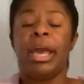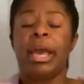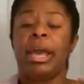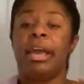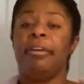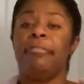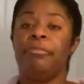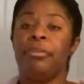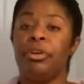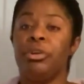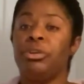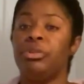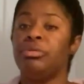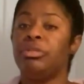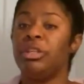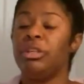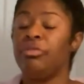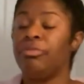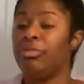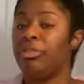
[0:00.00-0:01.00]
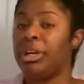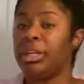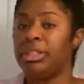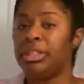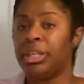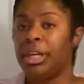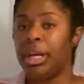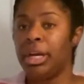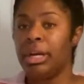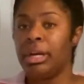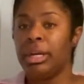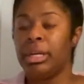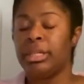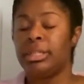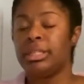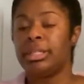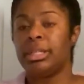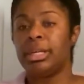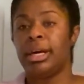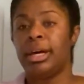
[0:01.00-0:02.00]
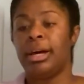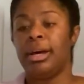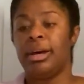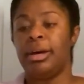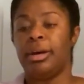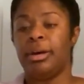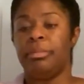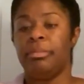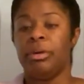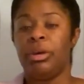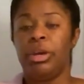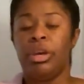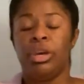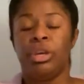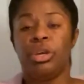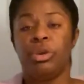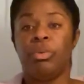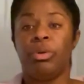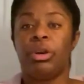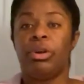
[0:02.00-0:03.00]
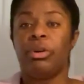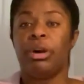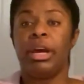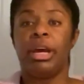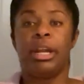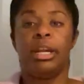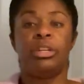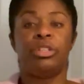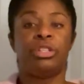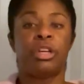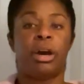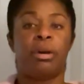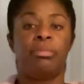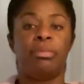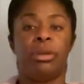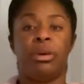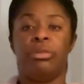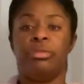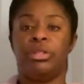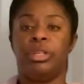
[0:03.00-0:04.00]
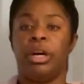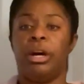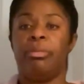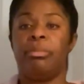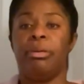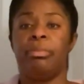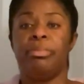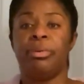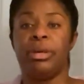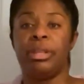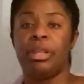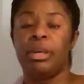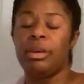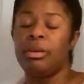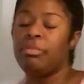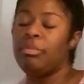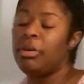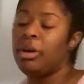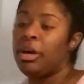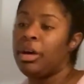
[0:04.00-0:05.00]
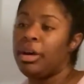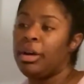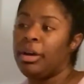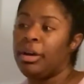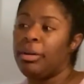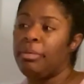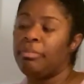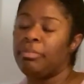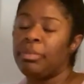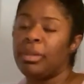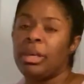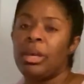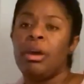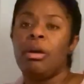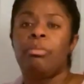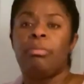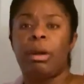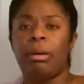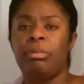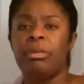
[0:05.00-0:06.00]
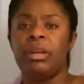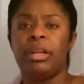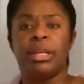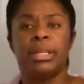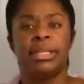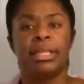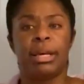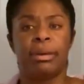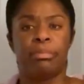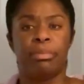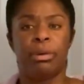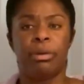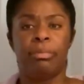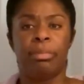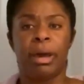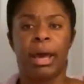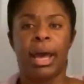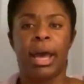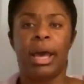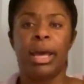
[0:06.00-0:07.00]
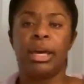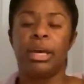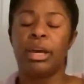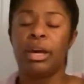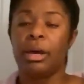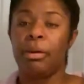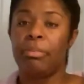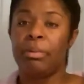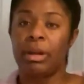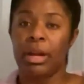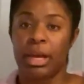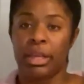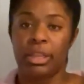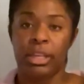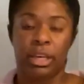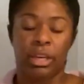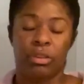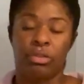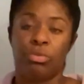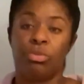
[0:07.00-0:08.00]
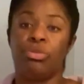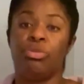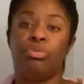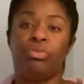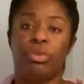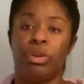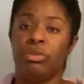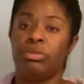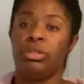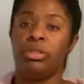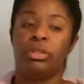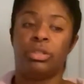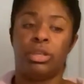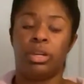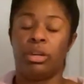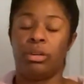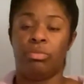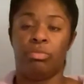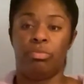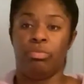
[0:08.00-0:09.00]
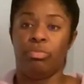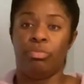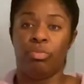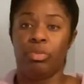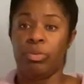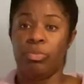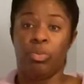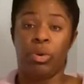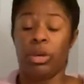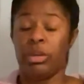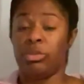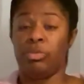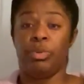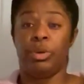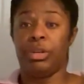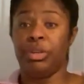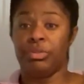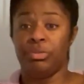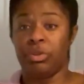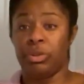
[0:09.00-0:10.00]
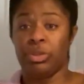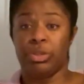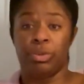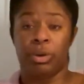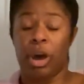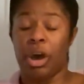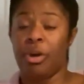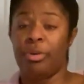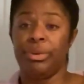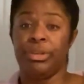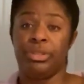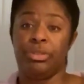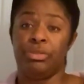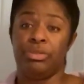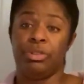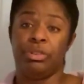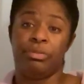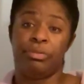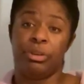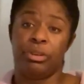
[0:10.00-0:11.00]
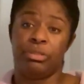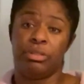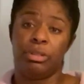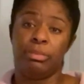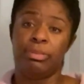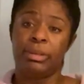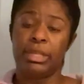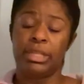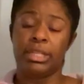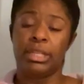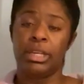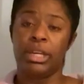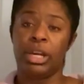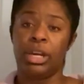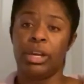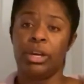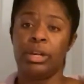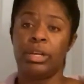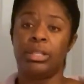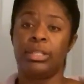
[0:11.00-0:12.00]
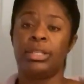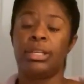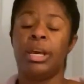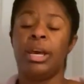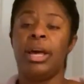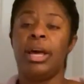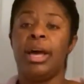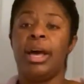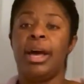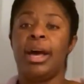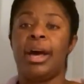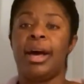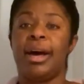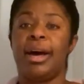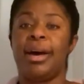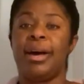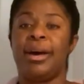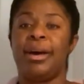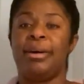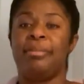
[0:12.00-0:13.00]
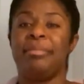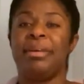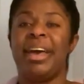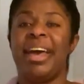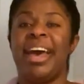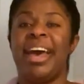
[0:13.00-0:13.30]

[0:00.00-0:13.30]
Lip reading: If you're using fresh carrots, you would go ahead and chop those up and put them probably in a separate bag, but I think the frozen's going to works wonderful, so I always use the frozen peas and carrots. And